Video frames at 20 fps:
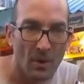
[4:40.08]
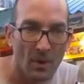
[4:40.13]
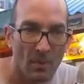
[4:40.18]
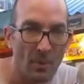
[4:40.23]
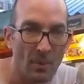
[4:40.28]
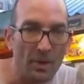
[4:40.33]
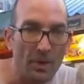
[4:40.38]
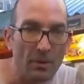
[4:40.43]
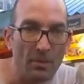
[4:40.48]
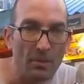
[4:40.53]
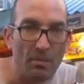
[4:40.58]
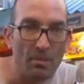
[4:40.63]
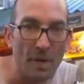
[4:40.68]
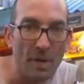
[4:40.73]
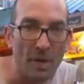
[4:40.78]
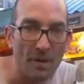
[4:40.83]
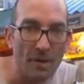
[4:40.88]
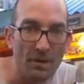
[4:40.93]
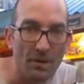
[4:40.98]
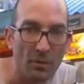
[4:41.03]
But it'll
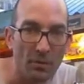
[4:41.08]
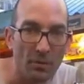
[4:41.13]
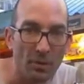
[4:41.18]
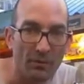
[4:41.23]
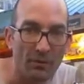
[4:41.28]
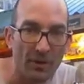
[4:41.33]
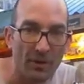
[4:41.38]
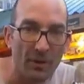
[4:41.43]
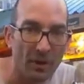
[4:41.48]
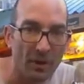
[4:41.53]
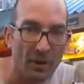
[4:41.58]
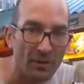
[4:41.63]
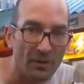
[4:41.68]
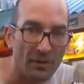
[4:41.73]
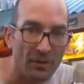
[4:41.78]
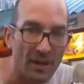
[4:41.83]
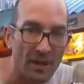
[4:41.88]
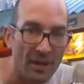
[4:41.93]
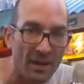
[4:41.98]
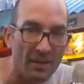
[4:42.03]
make your
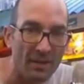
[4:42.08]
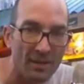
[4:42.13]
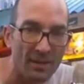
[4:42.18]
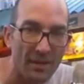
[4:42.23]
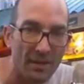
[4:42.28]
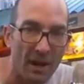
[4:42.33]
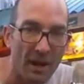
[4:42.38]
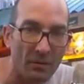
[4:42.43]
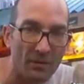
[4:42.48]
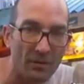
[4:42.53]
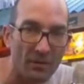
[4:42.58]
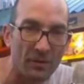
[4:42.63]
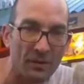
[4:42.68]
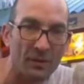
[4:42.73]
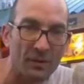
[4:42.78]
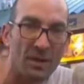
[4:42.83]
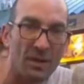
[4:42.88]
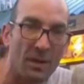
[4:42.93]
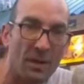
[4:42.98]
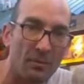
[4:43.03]
videos
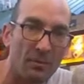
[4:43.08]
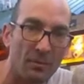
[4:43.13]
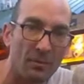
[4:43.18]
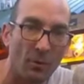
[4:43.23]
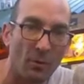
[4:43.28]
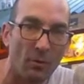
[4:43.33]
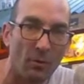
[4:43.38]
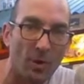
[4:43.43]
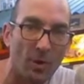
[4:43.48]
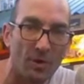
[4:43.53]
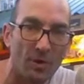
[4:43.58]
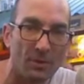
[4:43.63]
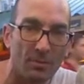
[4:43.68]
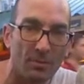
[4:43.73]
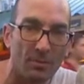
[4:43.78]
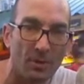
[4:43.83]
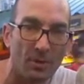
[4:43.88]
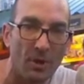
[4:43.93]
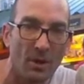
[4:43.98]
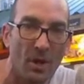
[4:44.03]
10,000 times more
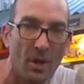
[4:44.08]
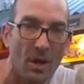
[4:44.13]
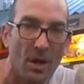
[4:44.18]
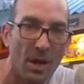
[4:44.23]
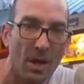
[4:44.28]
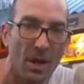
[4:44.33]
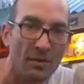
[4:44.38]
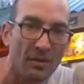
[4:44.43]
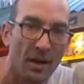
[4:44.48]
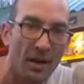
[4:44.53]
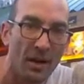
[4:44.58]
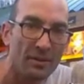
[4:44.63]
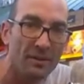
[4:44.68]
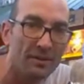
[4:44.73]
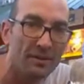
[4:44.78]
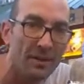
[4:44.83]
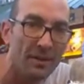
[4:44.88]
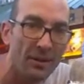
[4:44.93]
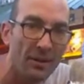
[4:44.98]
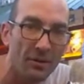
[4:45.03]
watchable. I
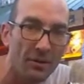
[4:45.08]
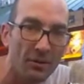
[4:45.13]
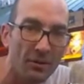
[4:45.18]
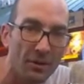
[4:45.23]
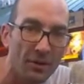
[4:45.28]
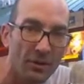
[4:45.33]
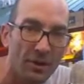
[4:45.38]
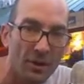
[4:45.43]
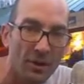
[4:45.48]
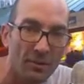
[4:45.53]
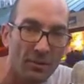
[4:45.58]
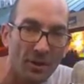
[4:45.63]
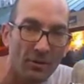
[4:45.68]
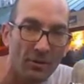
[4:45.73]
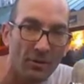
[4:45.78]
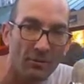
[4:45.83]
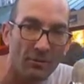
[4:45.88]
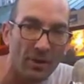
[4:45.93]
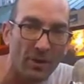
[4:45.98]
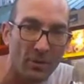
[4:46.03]
dare you to come
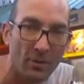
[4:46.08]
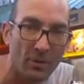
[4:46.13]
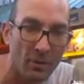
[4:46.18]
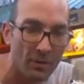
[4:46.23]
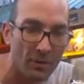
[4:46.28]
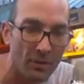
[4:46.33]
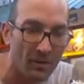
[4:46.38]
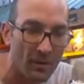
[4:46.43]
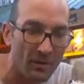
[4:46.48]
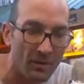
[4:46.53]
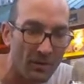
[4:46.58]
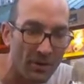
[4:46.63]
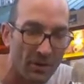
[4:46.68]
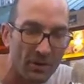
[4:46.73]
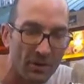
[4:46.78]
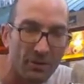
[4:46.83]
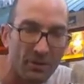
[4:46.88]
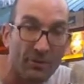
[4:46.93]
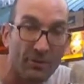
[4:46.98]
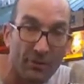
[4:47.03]
here and record something
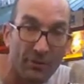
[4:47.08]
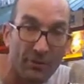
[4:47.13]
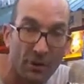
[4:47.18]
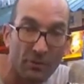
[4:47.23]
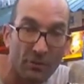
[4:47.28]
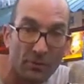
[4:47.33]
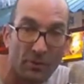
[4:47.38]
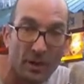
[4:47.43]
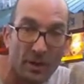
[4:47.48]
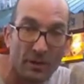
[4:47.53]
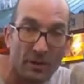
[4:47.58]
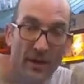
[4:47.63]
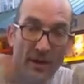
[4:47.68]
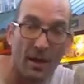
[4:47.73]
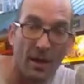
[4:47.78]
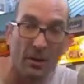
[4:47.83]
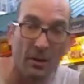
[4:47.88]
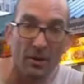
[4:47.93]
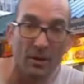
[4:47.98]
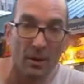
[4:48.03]
on your phone right
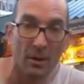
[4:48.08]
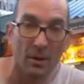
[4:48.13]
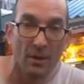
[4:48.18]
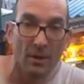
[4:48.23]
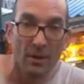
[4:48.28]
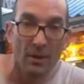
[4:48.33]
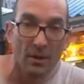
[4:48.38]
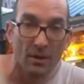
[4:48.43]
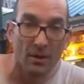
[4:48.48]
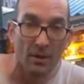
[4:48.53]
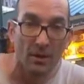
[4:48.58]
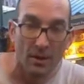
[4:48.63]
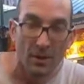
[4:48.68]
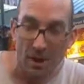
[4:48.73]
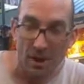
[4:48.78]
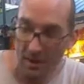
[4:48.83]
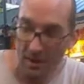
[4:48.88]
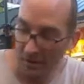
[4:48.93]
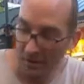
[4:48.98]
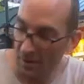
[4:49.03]
now
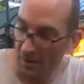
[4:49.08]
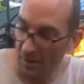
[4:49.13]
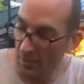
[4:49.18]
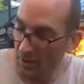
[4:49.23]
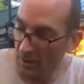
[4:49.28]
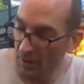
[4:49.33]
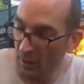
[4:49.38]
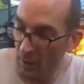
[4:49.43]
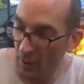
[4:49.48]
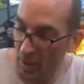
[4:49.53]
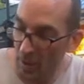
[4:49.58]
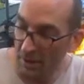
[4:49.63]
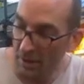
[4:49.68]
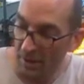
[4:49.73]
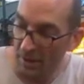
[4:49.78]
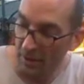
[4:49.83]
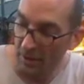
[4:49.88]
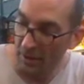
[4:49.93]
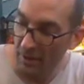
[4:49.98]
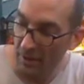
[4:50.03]
and see what the
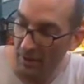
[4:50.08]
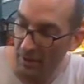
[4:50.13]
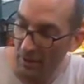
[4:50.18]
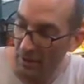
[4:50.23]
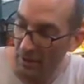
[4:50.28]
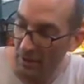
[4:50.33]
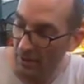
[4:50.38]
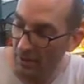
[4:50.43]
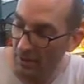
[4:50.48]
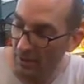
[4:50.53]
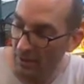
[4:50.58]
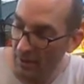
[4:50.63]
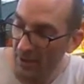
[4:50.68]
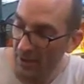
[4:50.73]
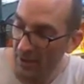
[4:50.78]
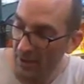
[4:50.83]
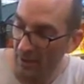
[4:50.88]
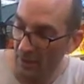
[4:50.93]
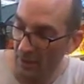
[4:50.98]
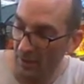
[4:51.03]
quality of the audio and the
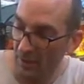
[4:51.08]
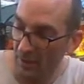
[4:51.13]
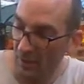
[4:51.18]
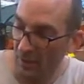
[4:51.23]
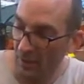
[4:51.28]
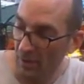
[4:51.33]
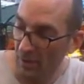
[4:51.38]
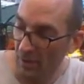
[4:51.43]
video is.